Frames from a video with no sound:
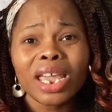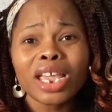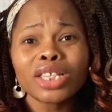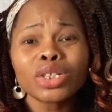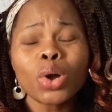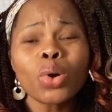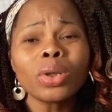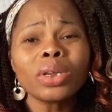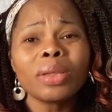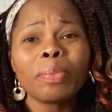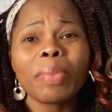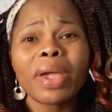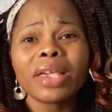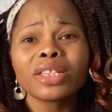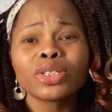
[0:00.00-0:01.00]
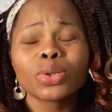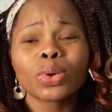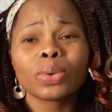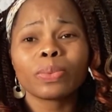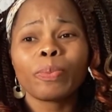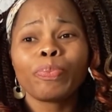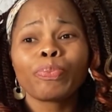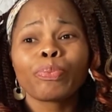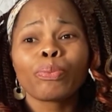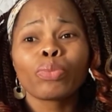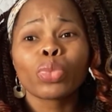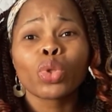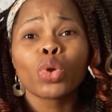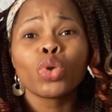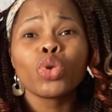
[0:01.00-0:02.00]
It all depends on
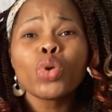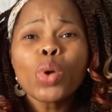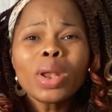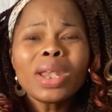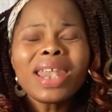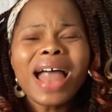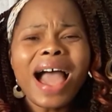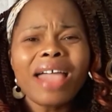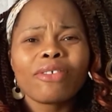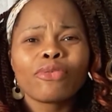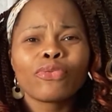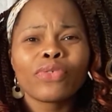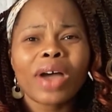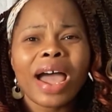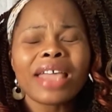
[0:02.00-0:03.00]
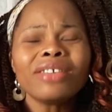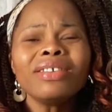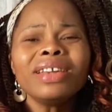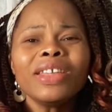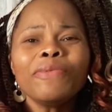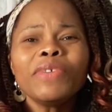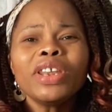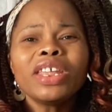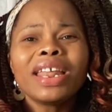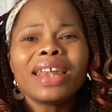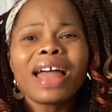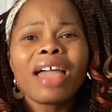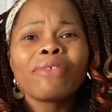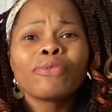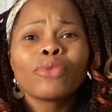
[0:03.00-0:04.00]
your life. Are you living a
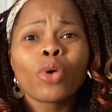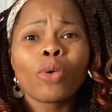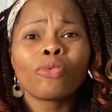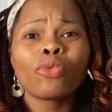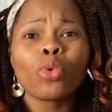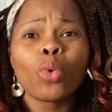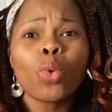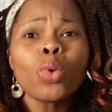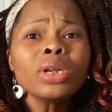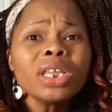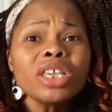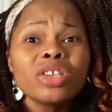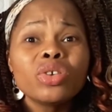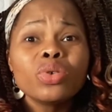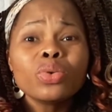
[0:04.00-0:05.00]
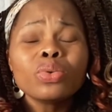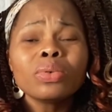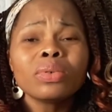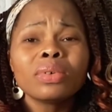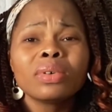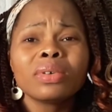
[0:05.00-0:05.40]
life of only you?